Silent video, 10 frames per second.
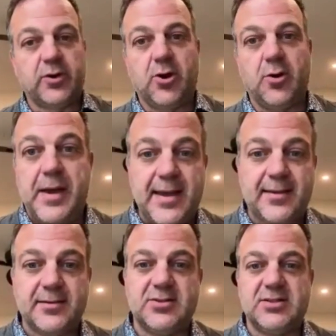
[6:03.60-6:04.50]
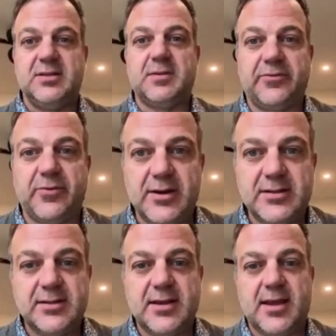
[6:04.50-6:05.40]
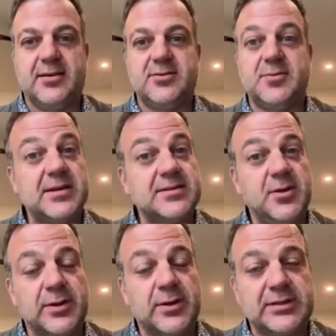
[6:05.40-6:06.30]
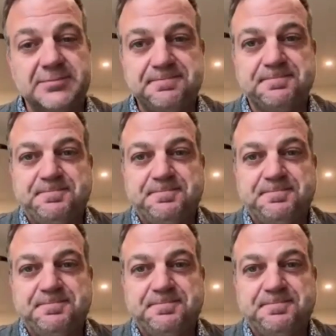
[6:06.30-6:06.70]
forward to going back to see my friends and to make some new ones.